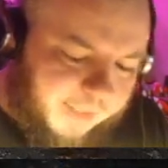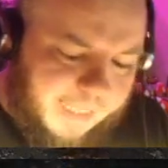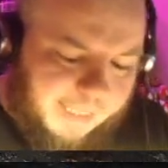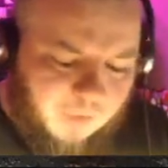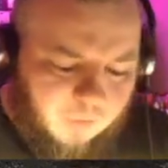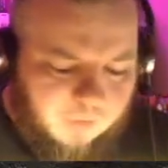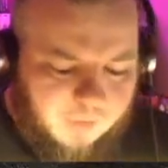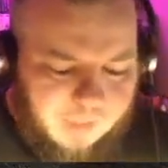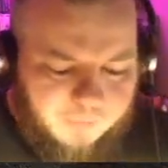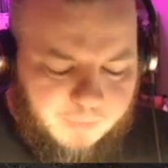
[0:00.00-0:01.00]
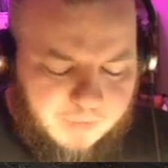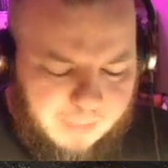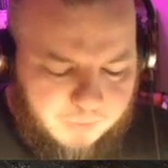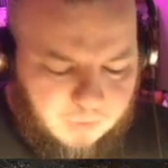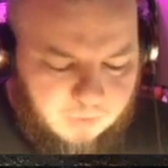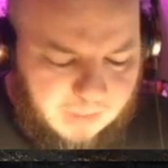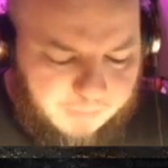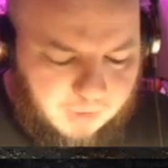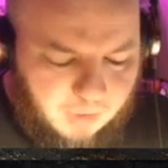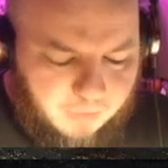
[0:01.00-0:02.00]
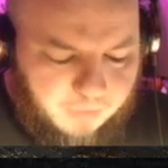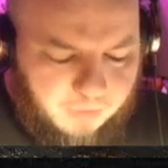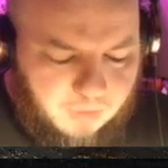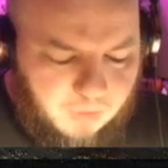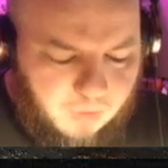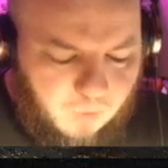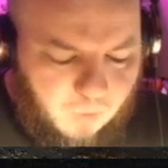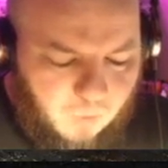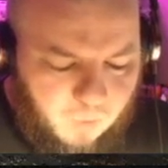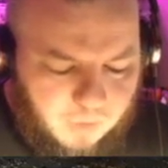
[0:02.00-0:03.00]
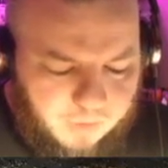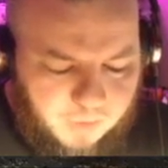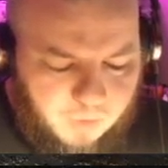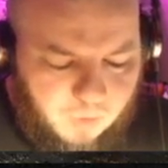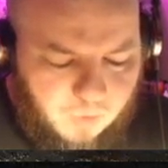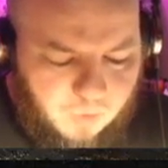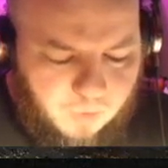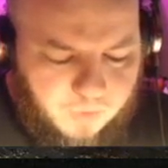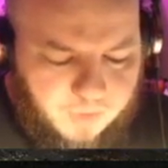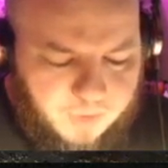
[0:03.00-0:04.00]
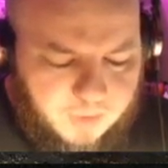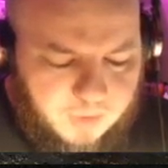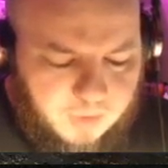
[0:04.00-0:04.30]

getting it on the dining room tablecloth would cause